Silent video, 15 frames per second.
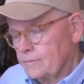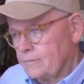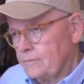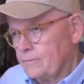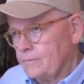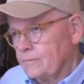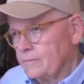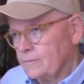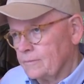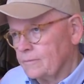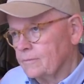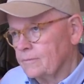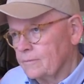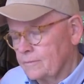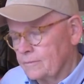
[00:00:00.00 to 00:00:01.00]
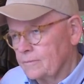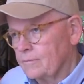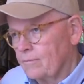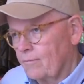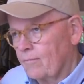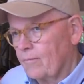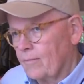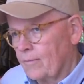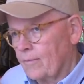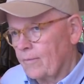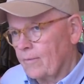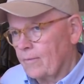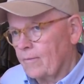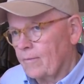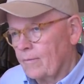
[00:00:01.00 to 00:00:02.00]

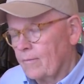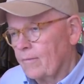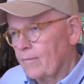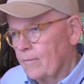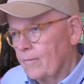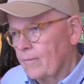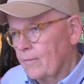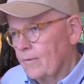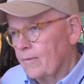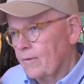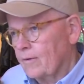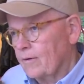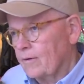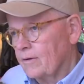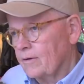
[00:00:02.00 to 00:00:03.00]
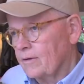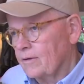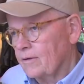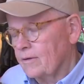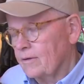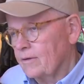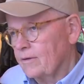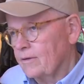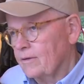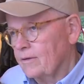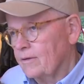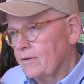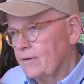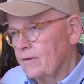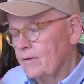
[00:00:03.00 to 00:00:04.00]

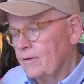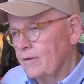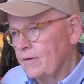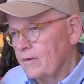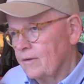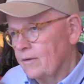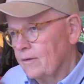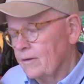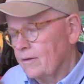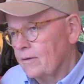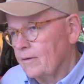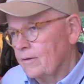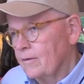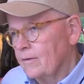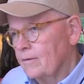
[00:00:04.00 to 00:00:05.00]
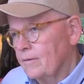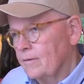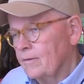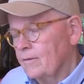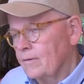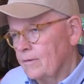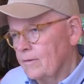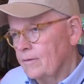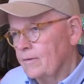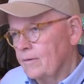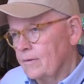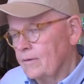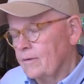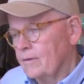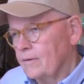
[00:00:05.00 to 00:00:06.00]

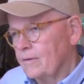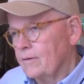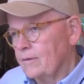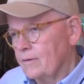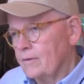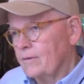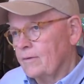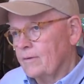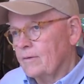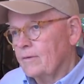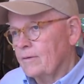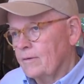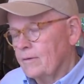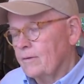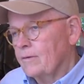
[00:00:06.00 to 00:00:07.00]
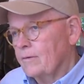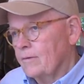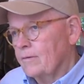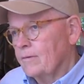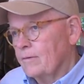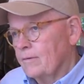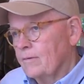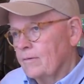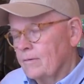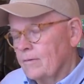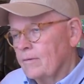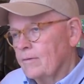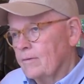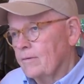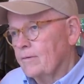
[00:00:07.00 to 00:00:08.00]
(not speaking)